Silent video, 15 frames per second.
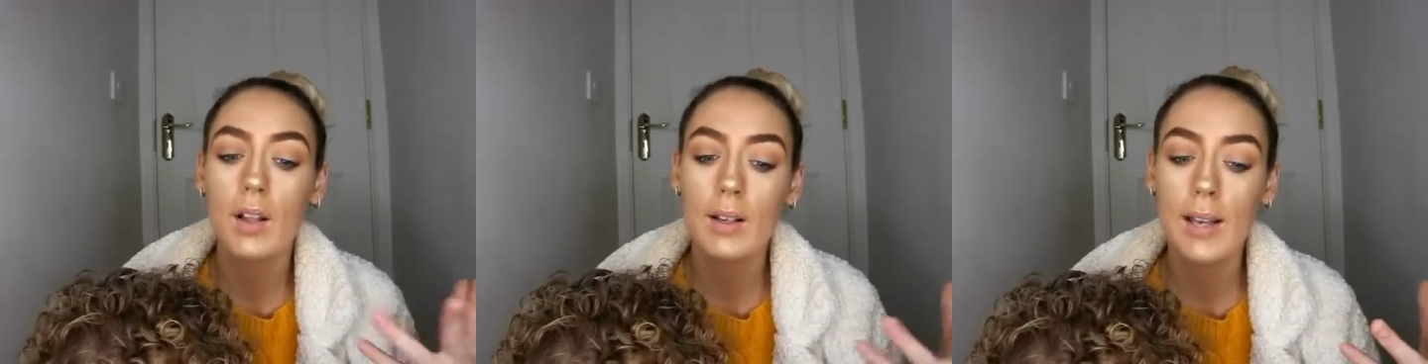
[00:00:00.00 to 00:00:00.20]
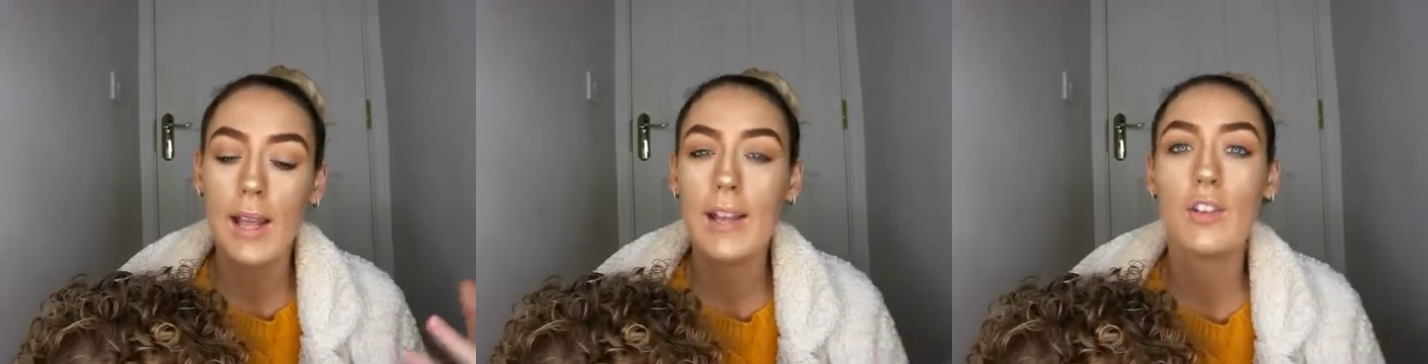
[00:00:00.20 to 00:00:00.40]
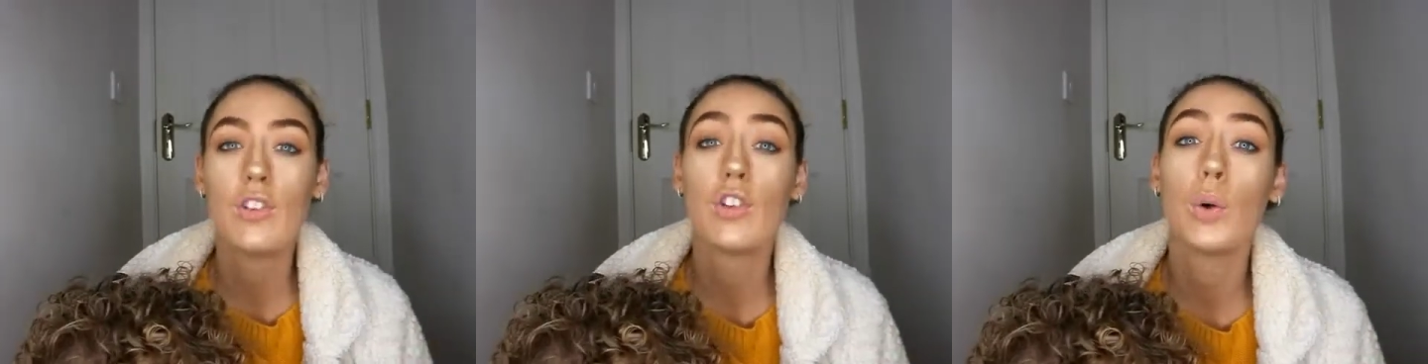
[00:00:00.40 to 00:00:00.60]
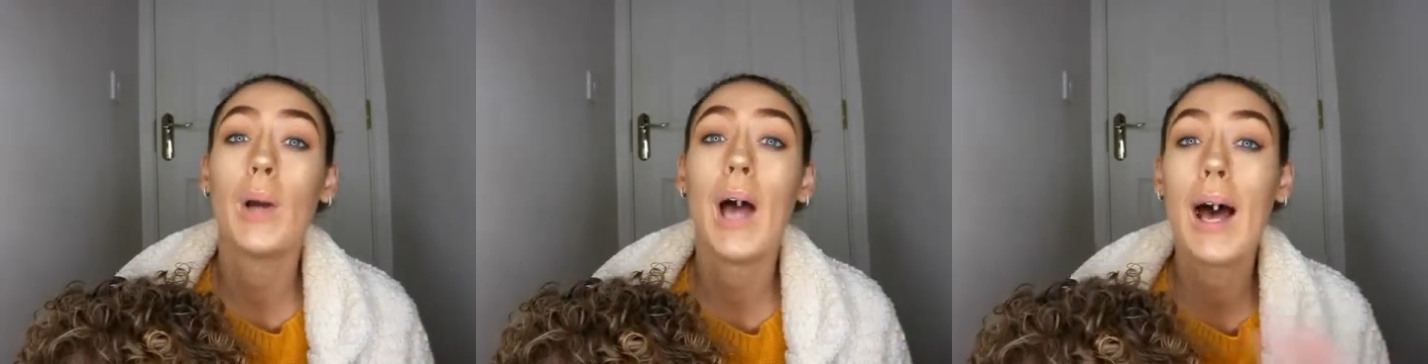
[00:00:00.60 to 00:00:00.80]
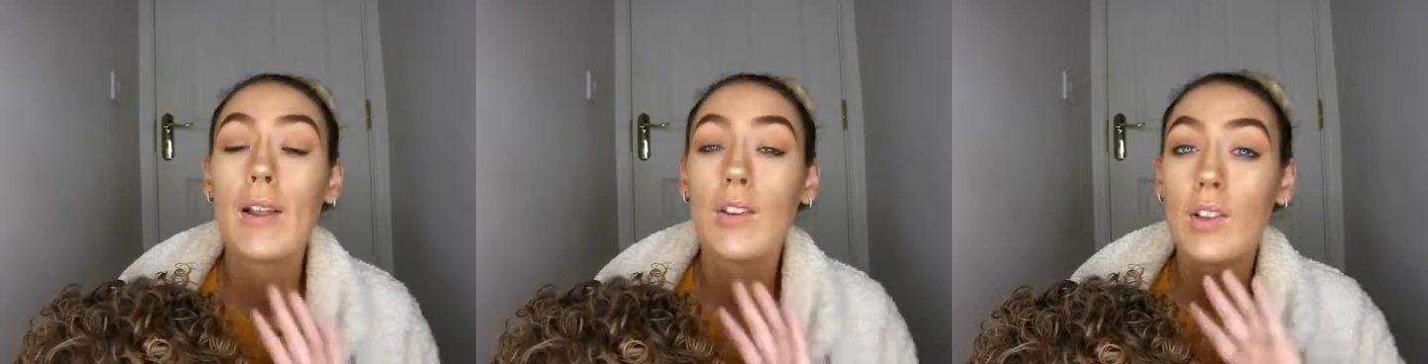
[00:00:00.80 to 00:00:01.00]
led so
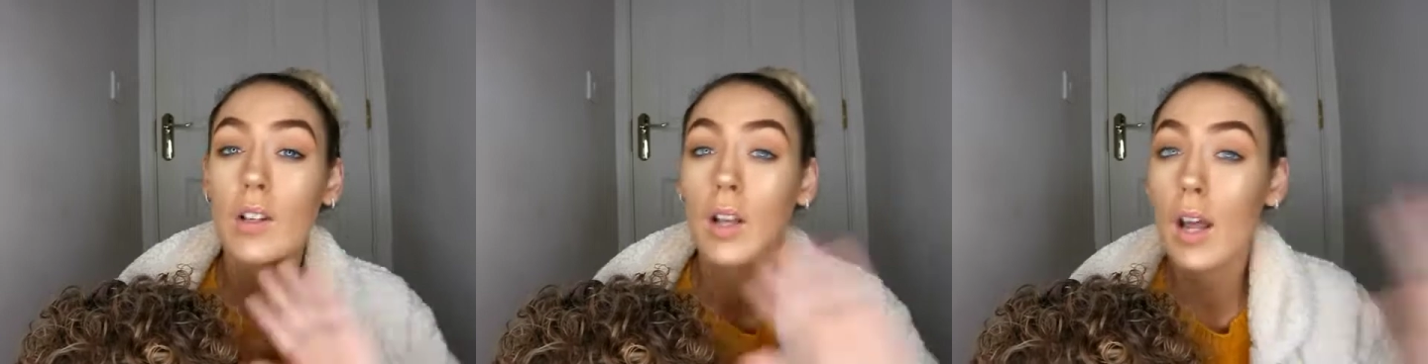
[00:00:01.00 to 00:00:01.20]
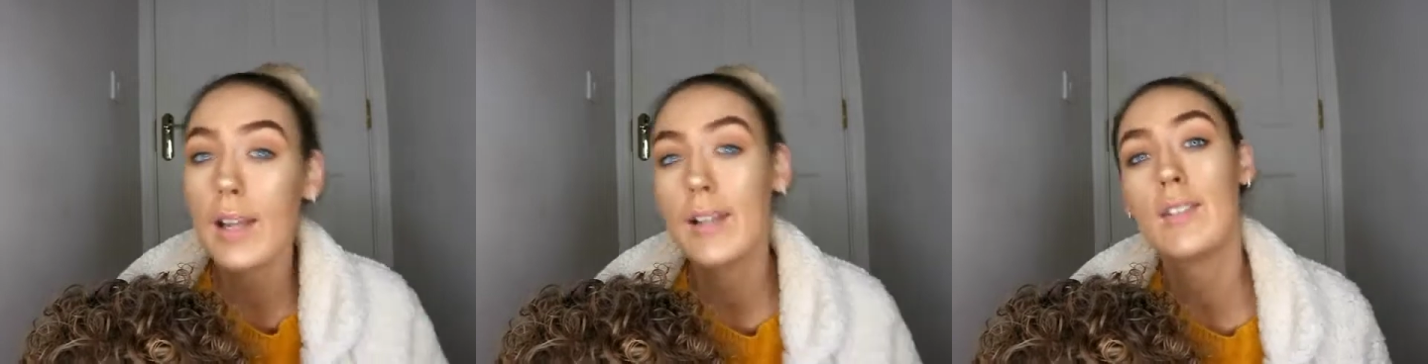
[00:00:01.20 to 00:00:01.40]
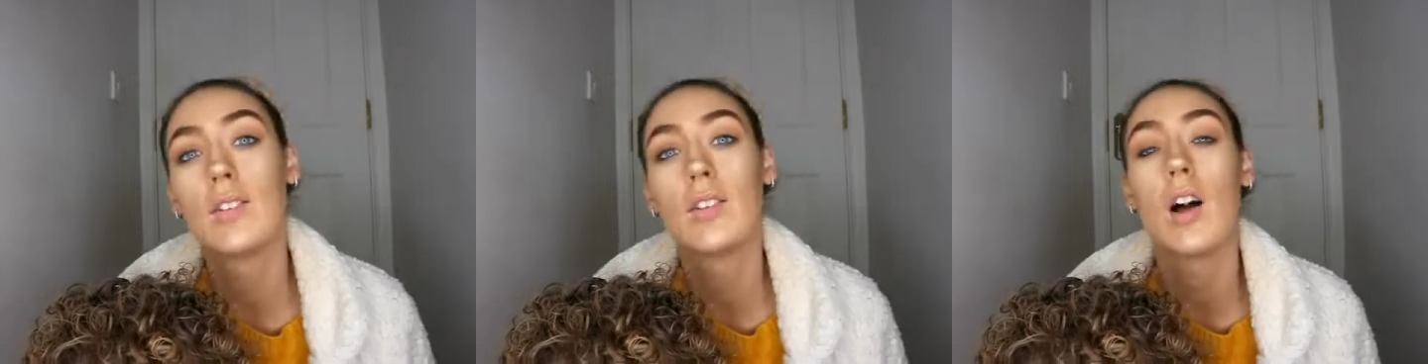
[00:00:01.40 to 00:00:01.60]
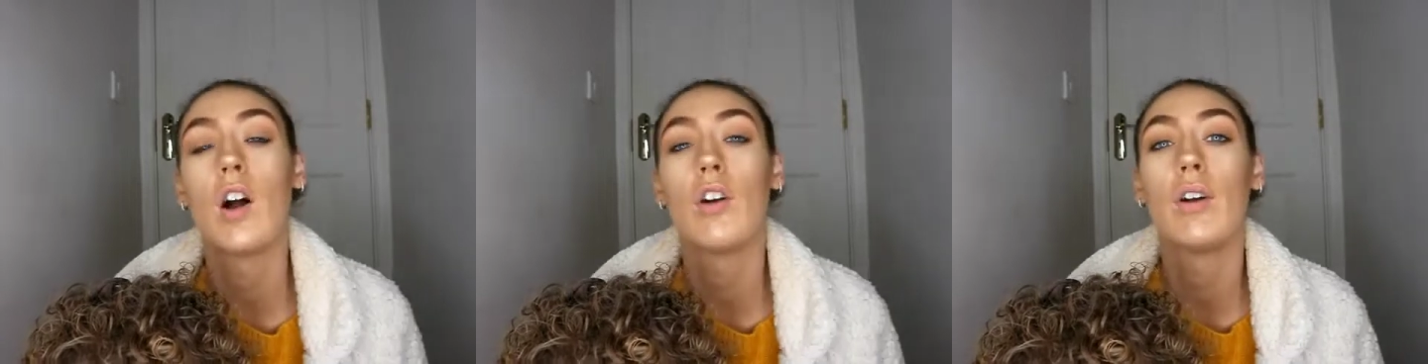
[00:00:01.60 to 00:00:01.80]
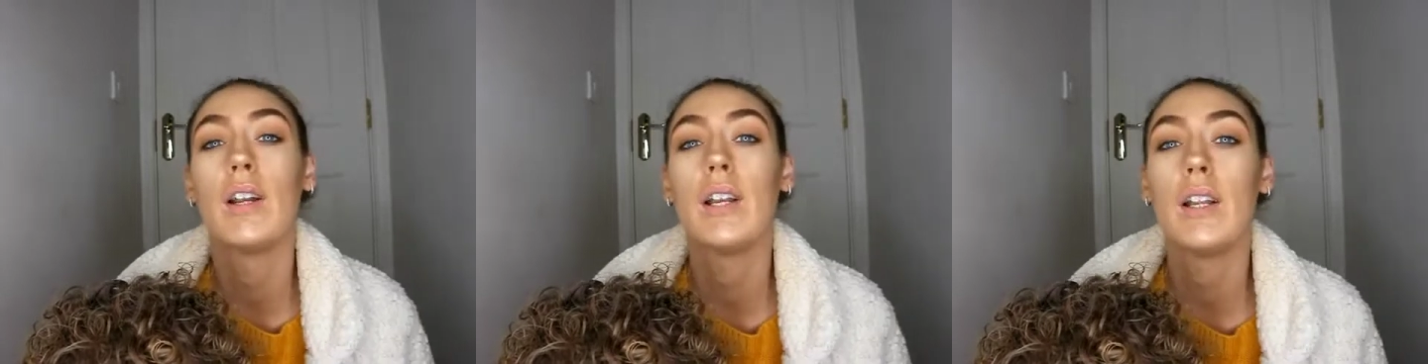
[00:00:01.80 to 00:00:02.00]
it has lights
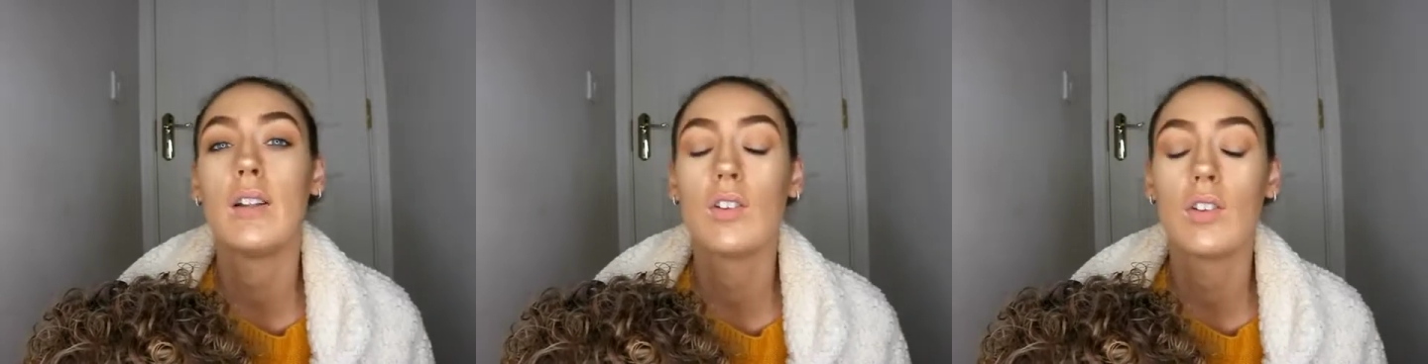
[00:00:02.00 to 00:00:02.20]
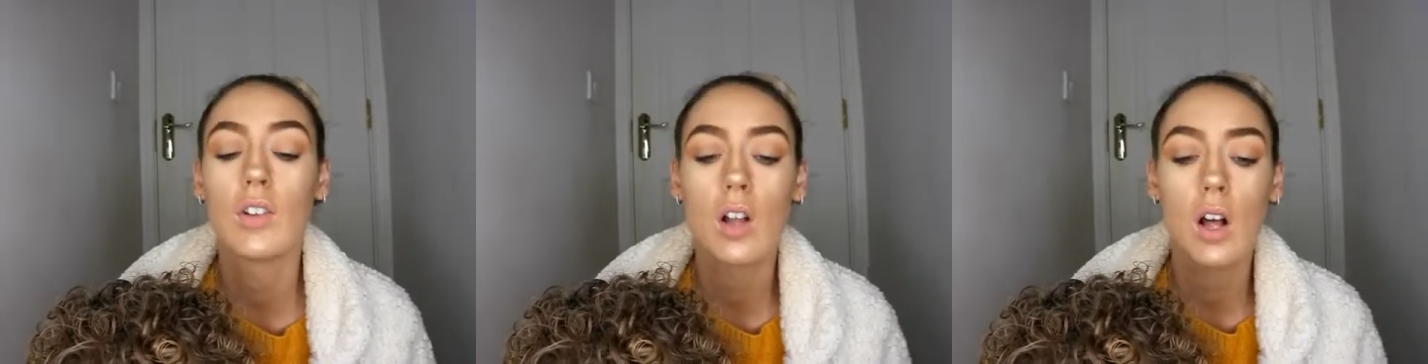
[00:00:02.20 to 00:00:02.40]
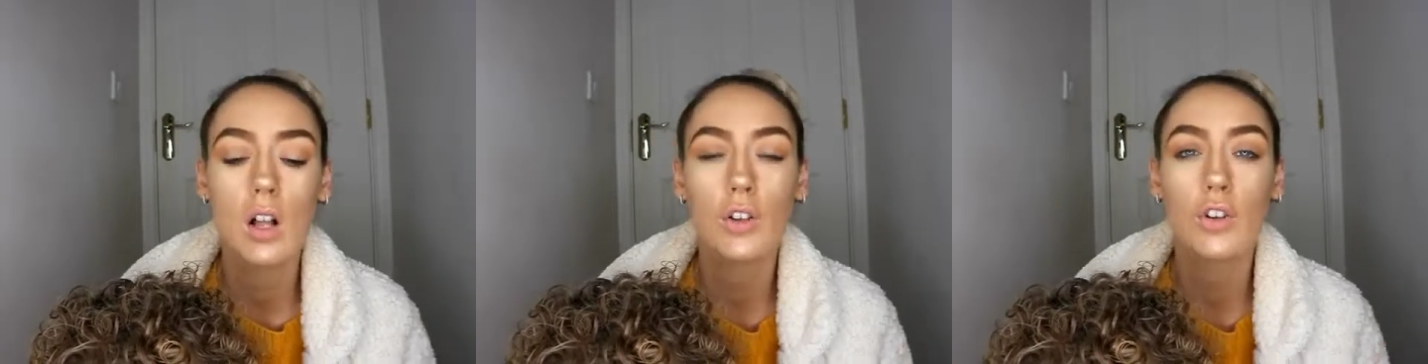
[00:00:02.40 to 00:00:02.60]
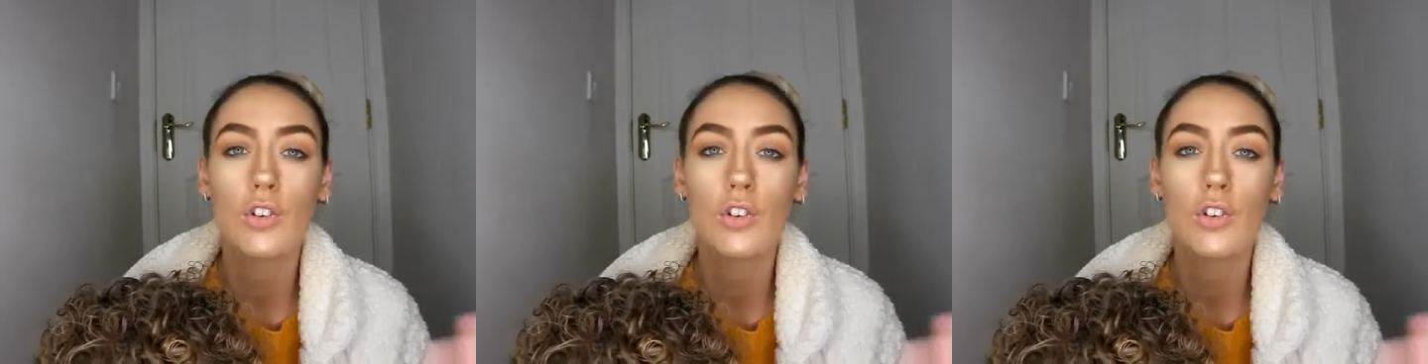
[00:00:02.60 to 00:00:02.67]
already installed